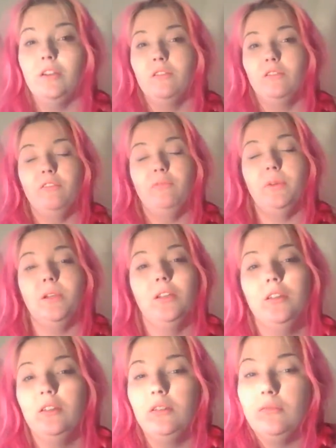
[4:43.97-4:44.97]
we've
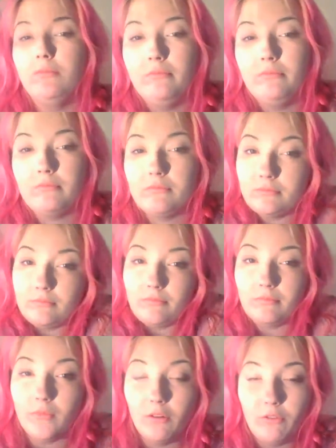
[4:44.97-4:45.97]
been
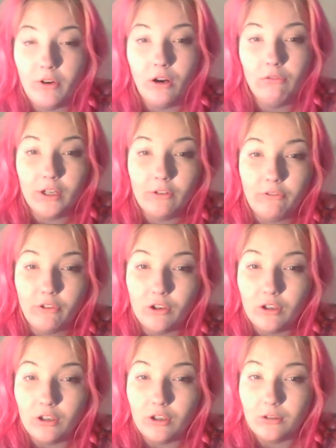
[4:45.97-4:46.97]
evolving
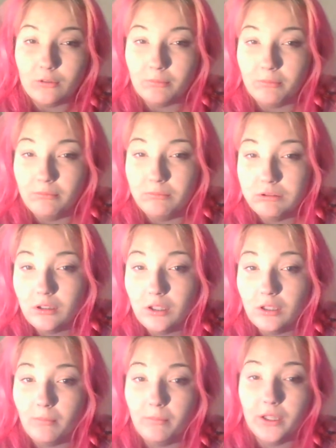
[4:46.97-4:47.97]
for
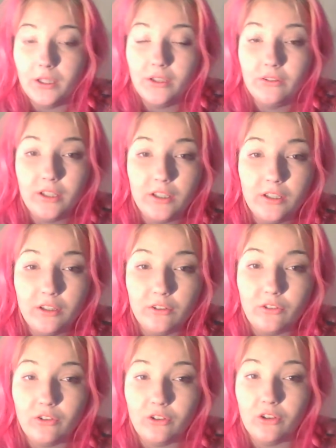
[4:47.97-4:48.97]
millions of
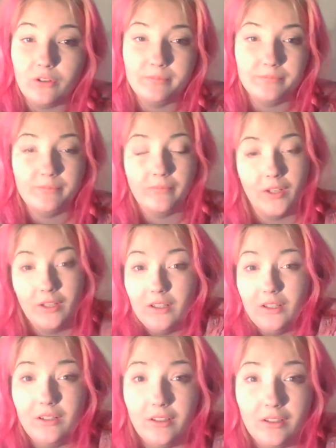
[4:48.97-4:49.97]
years, so
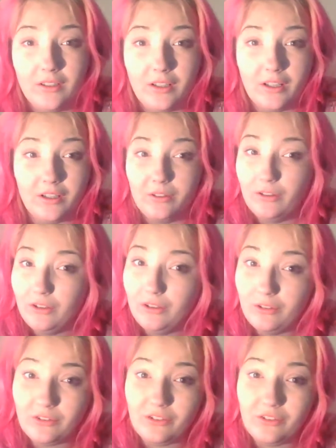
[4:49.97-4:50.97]
who
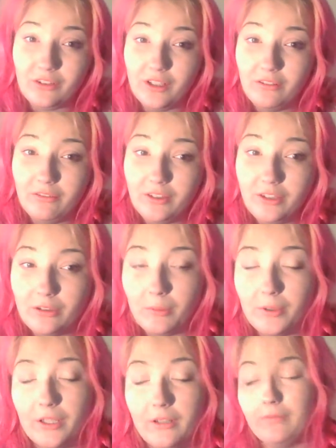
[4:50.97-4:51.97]
knows? You never know. I
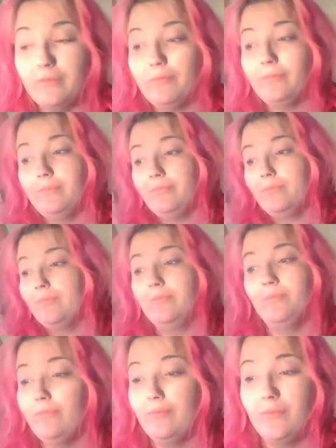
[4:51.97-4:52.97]
mean,
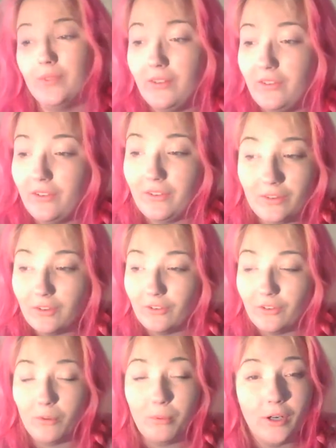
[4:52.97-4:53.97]

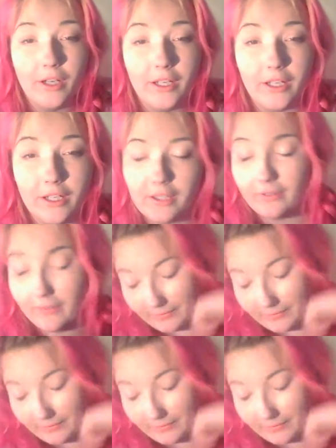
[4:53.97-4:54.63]
there's no point in it.